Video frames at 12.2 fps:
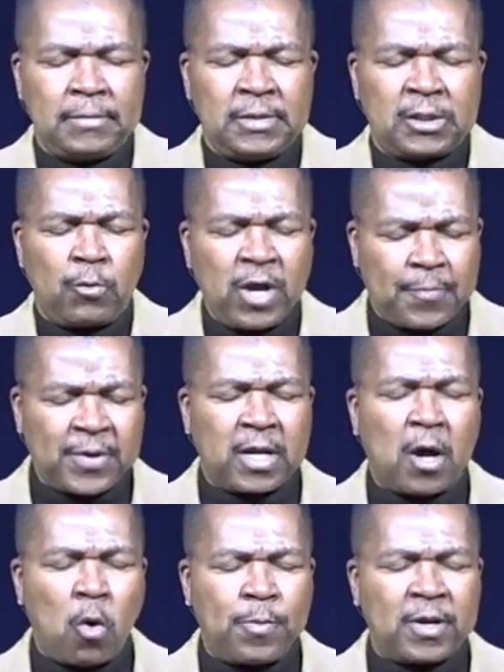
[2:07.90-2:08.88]
So we
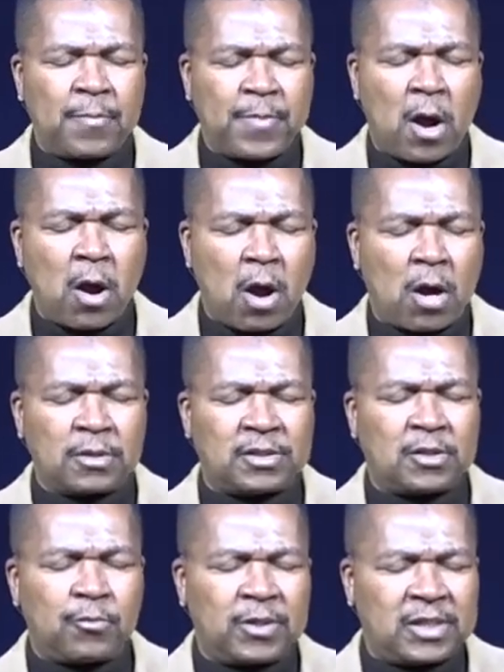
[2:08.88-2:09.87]
open up our hearts
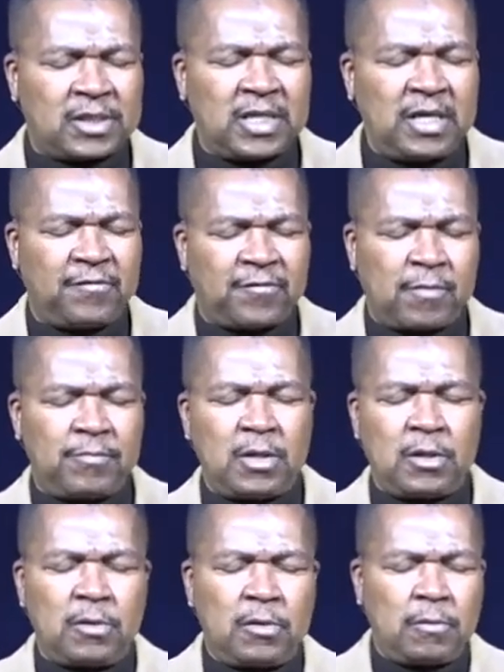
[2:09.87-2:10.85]
to receive from
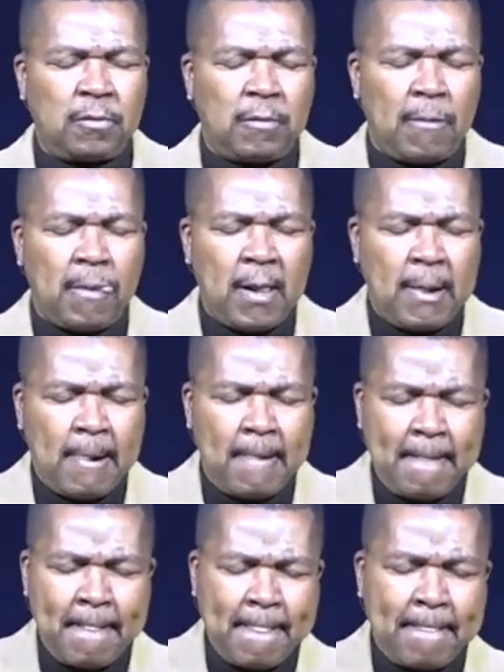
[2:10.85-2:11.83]
you.
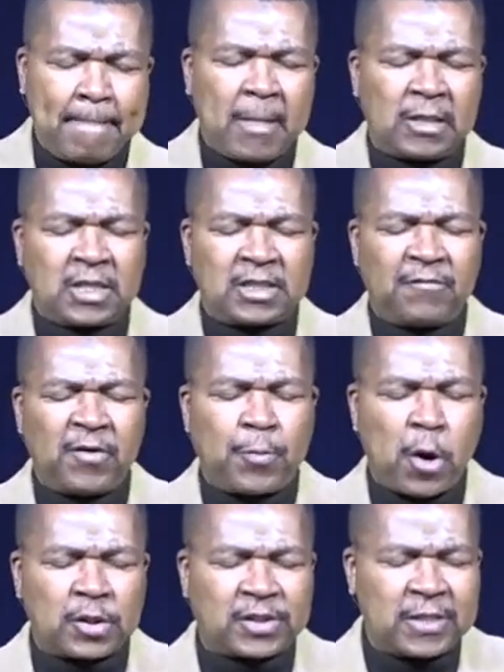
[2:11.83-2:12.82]
Touch every
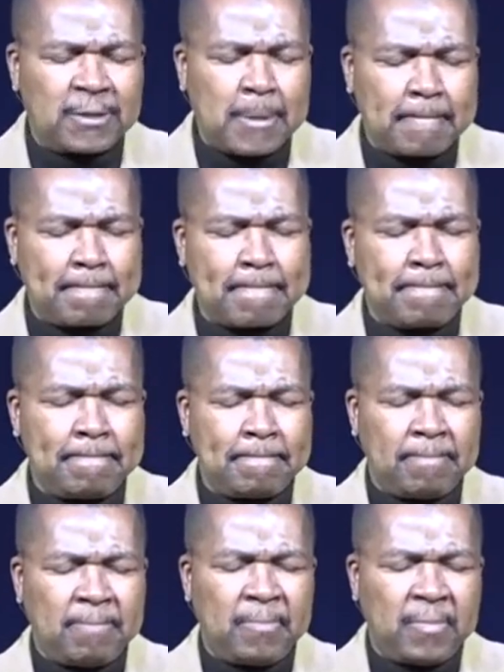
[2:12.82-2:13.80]
person,
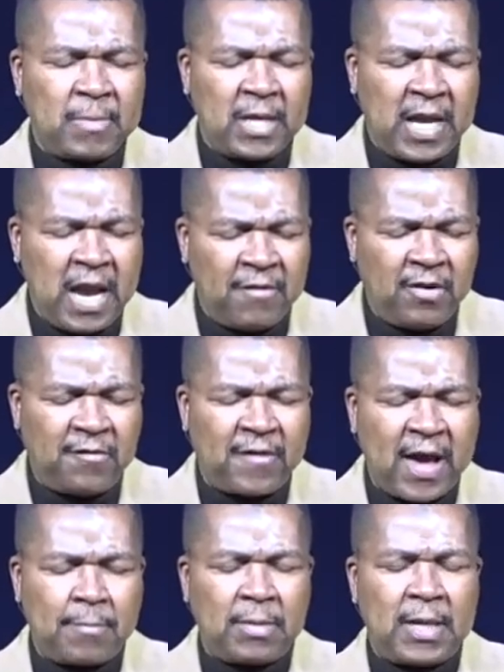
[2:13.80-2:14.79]
every
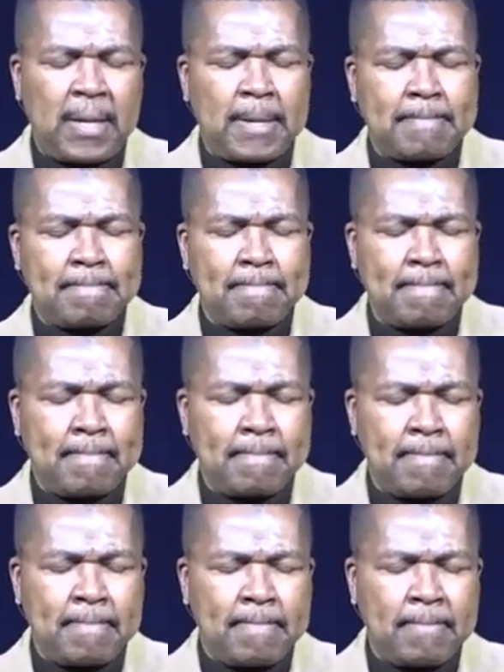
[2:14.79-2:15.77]
family,
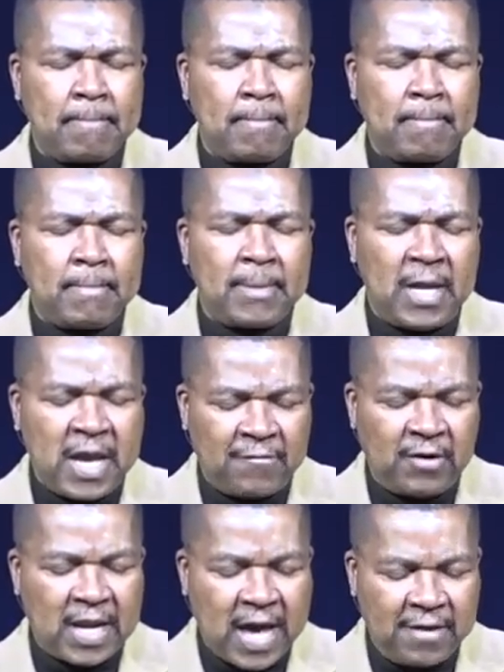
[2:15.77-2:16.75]

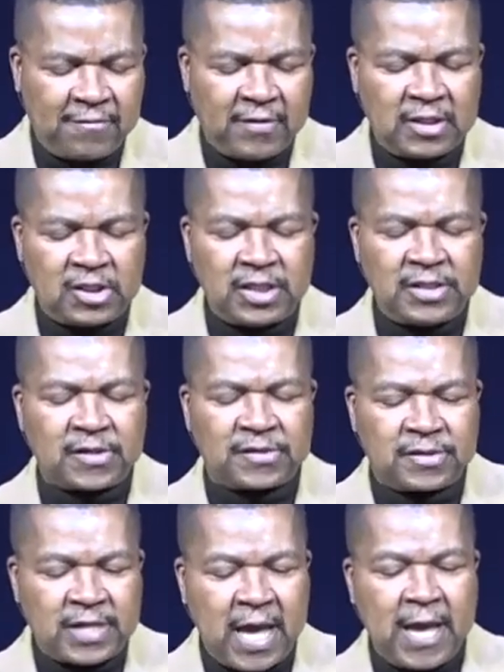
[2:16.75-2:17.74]
every life. In
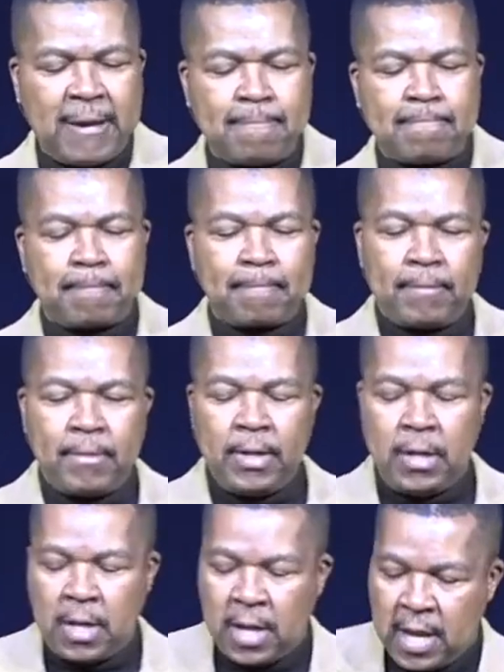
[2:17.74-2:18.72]
Jesus' name,
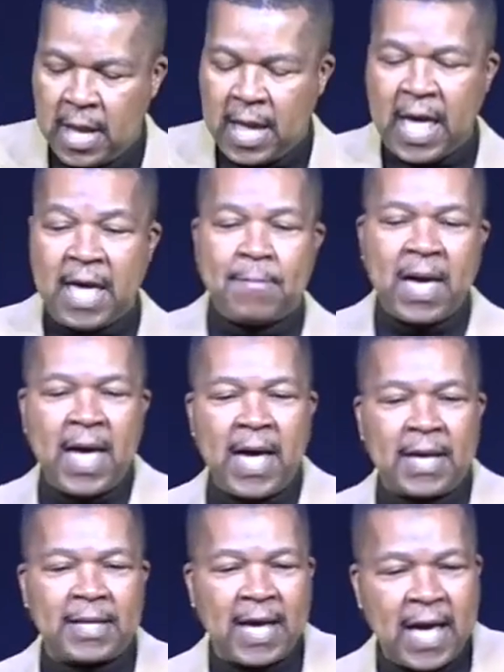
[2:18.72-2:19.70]

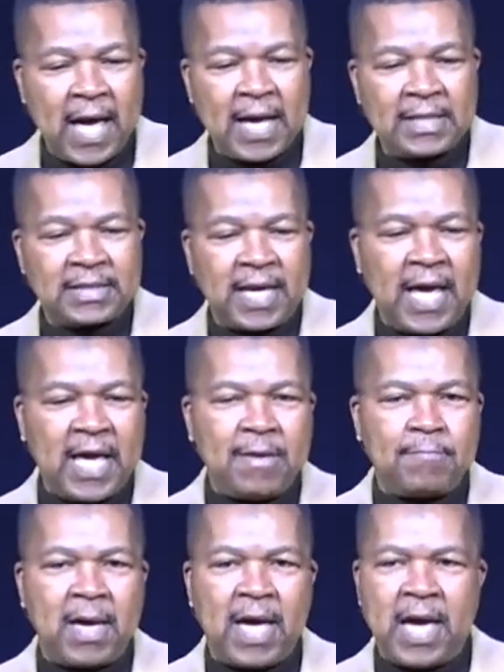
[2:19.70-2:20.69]
amen and
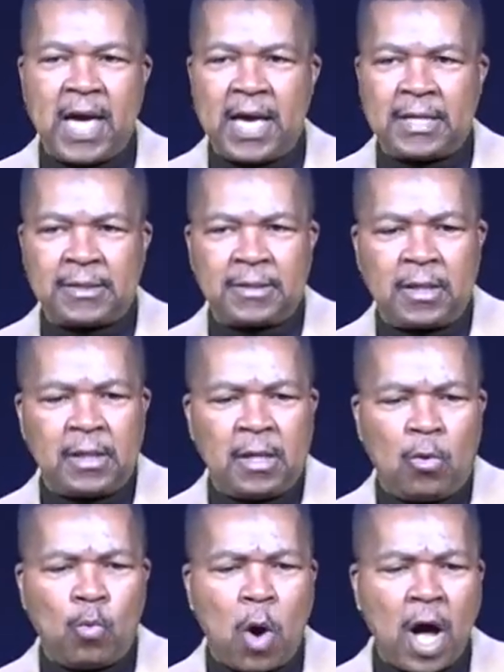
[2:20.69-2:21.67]
amen.
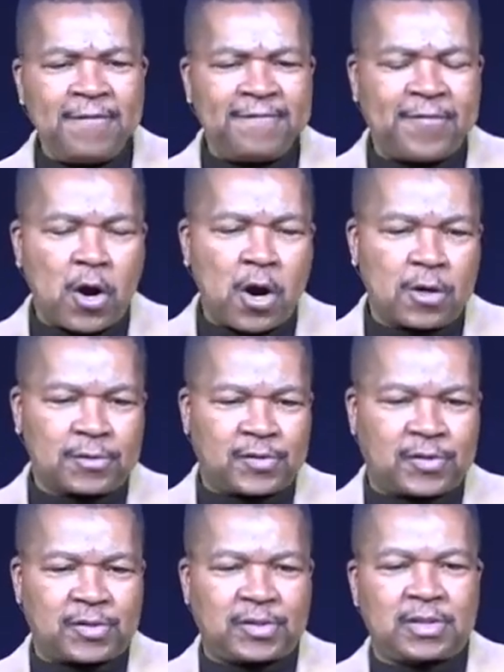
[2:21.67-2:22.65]
One
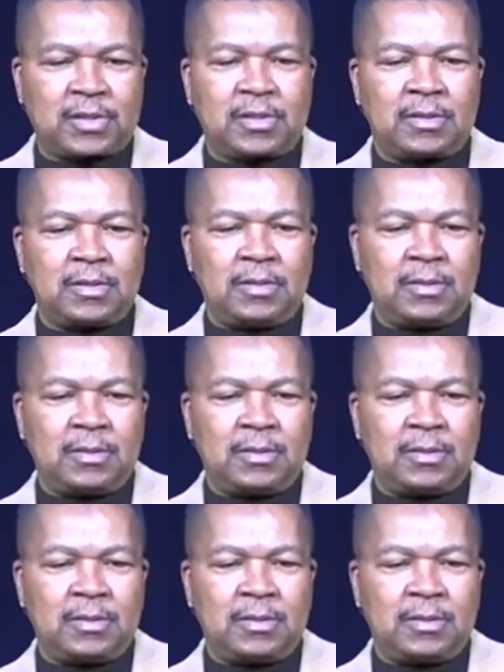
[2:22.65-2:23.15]
verse,